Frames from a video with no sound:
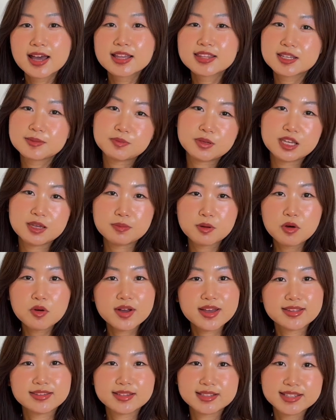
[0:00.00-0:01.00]
the people
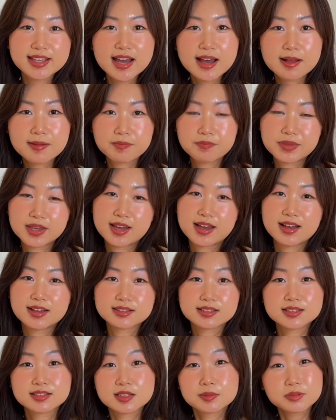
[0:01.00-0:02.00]
in the town, because
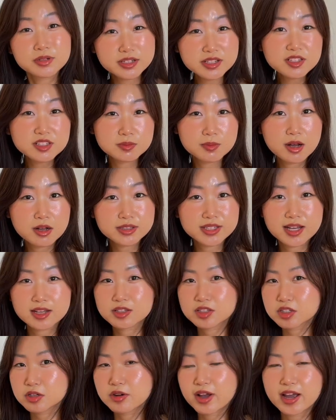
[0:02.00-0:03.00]
it's a pretty small town,
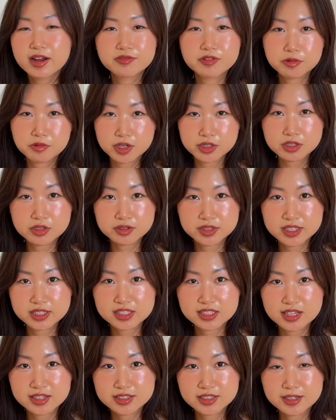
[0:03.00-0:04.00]
so everyone knows each
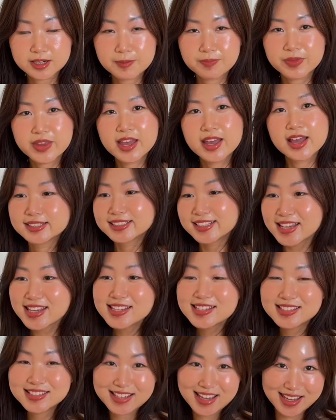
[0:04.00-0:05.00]
other. She
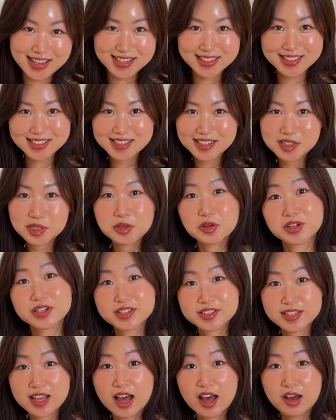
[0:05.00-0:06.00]
thinks to
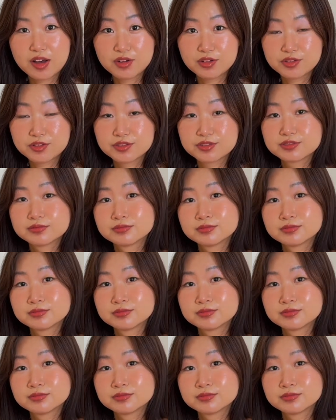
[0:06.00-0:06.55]
herself,